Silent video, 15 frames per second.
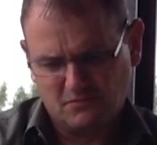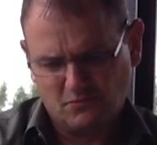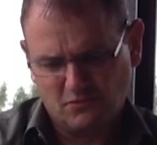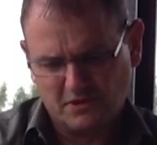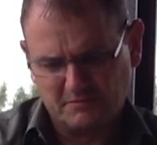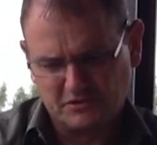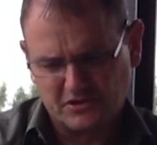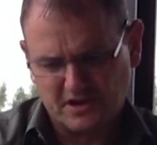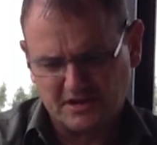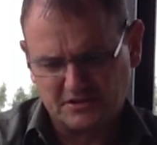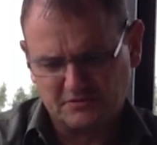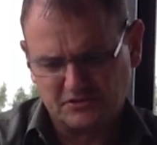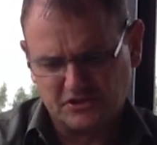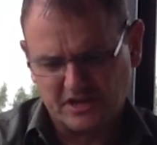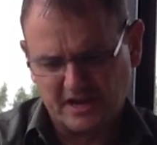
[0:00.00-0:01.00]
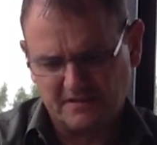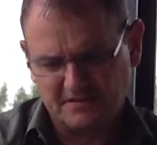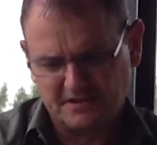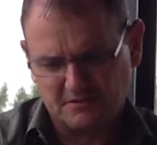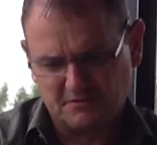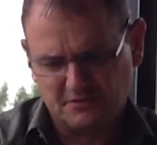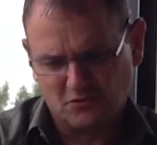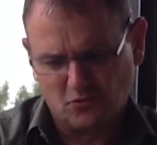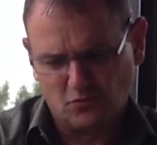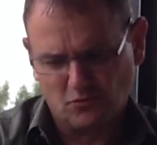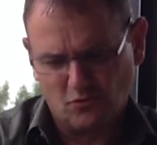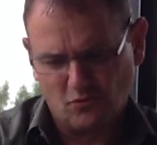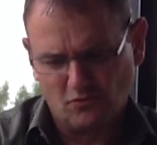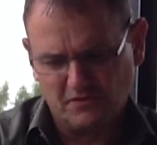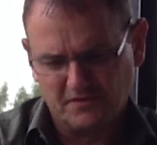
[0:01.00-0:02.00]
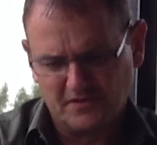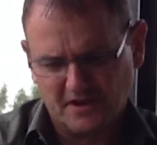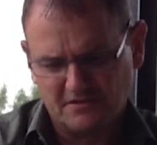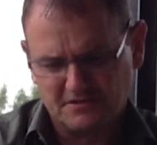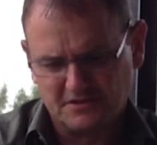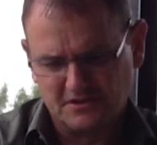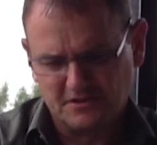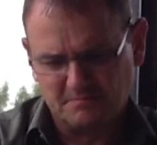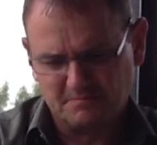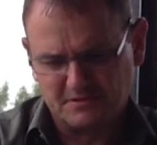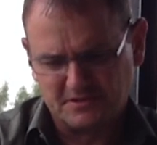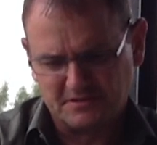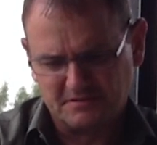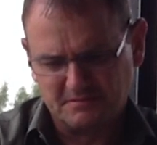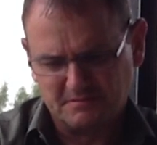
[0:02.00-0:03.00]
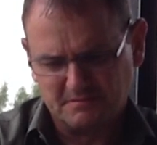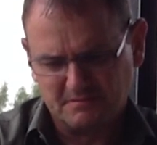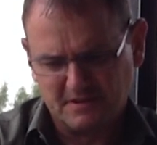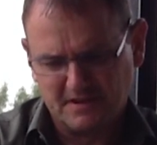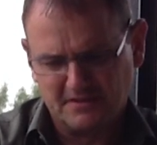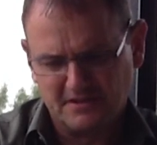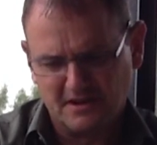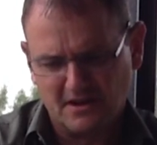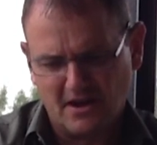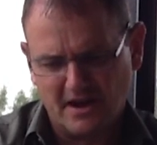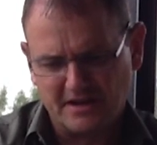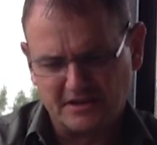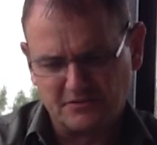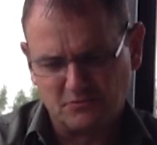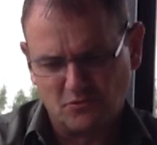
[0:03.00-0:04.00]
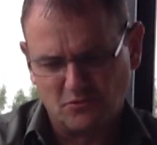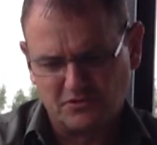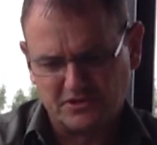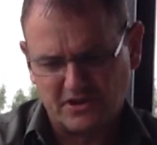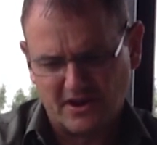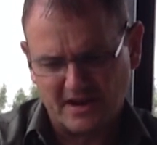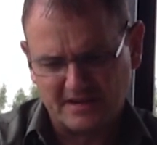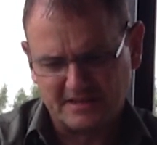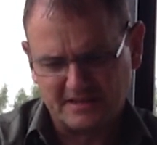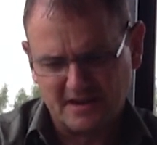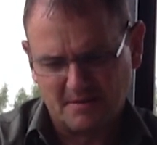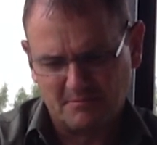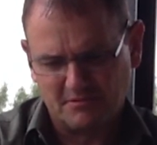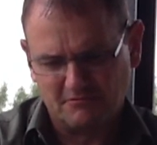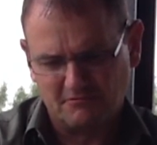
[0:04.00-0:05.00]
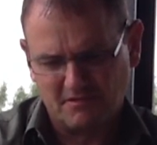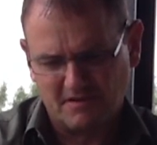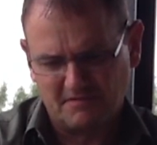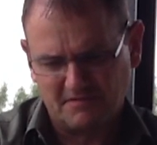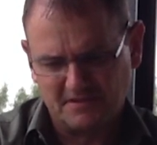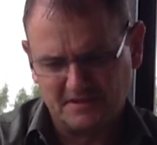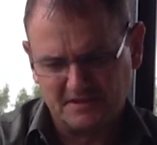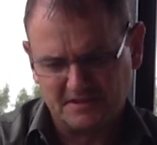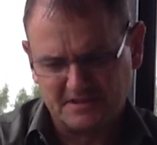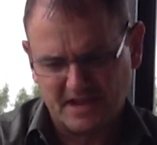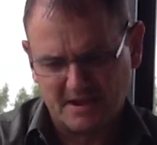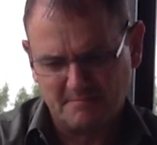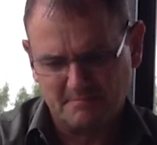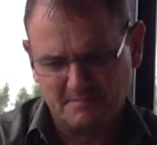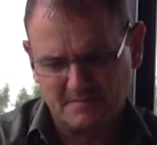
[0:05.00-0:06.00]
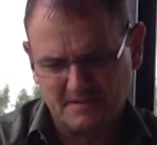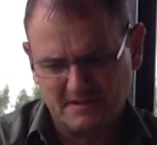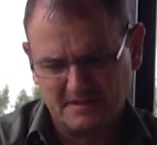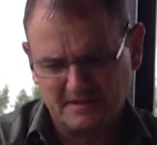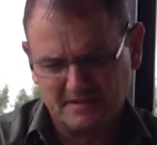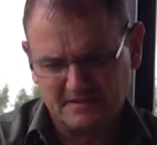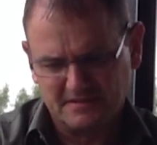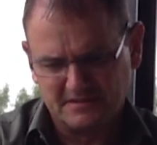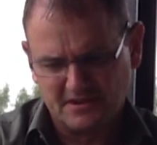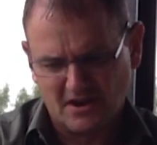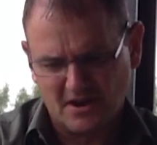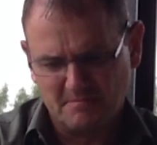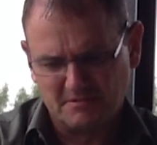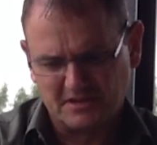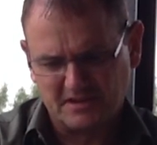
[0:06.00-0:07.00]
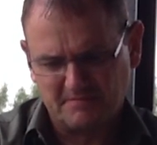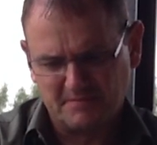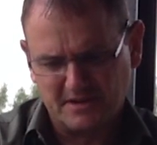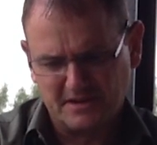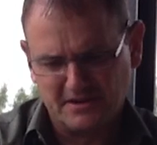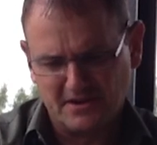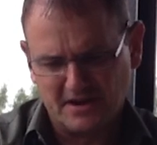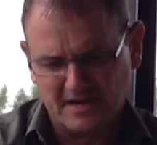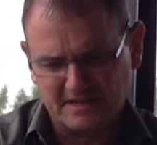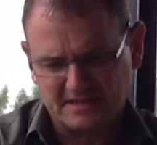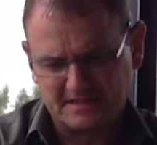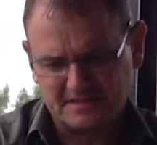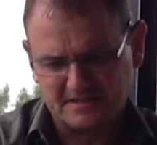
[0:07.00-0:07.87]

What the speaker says: What I'm trying to achieve is I want all of those loops in the line to all tighten up at roughly the same time to give me a nice